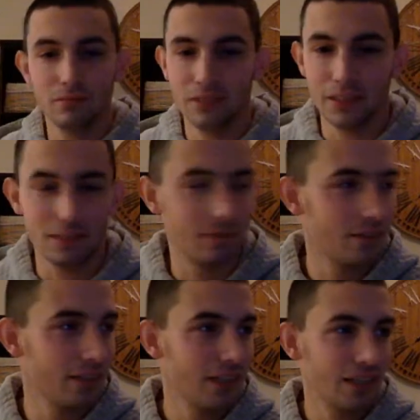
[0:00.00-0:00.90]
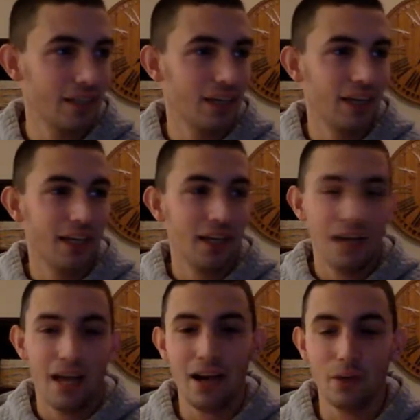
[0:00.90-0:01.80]
And
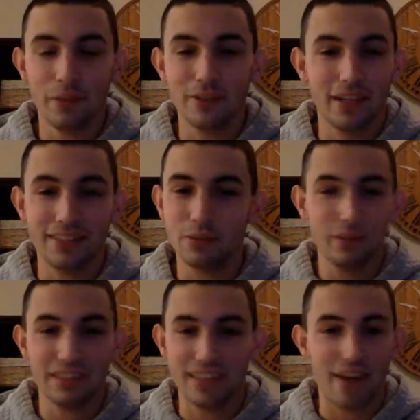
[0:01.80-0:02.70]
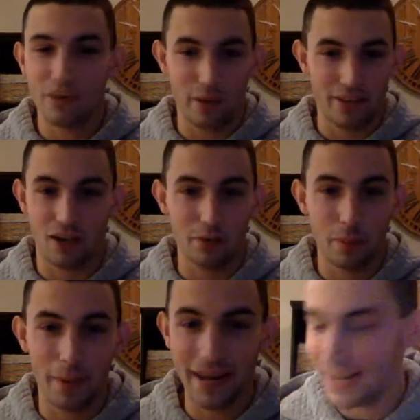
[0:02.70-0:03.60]
I don't know about you guys. This was exactly what I thought it
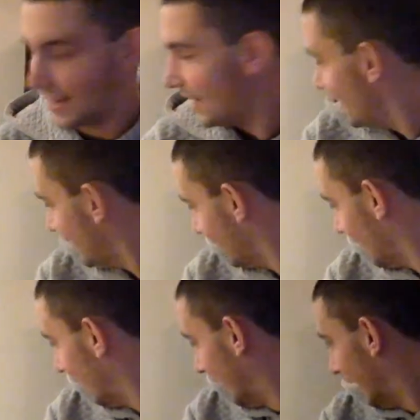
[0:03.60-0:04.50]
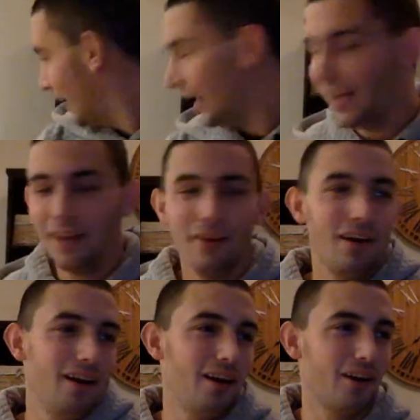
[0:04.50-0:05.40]
would be.
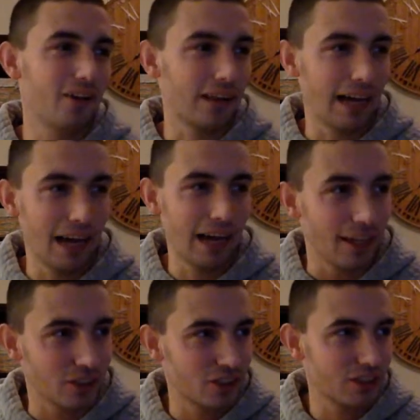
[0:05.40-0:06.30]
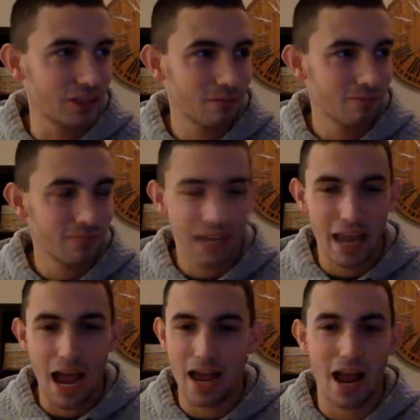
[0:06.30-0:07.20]
Oh, gosh.
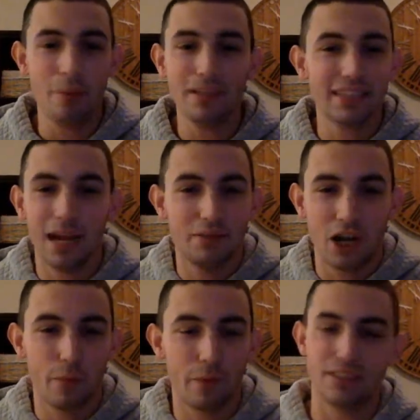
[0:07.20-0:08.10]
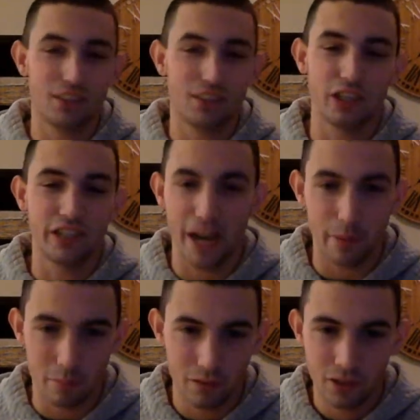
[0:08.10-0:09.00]
How many times now are we going to see Notre
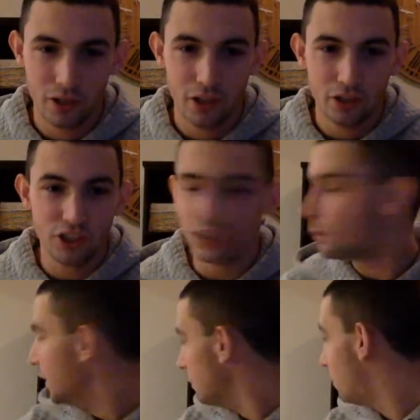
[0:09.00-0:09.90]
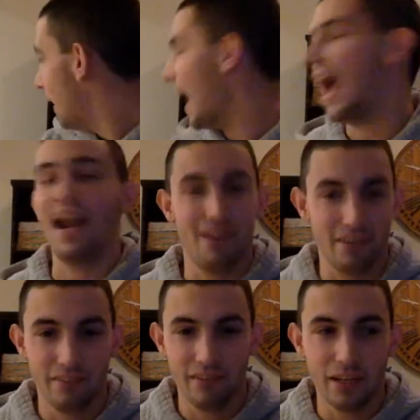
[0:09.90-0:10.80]
Dame just be bad
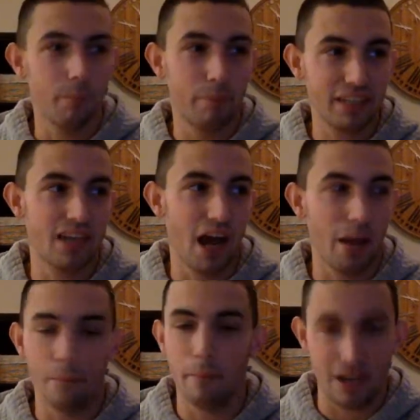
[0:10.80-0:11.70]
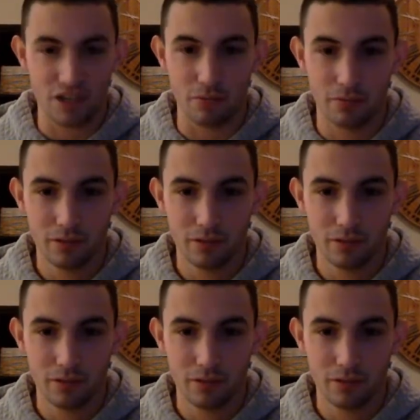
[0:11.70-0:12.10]
in a big-time matchup?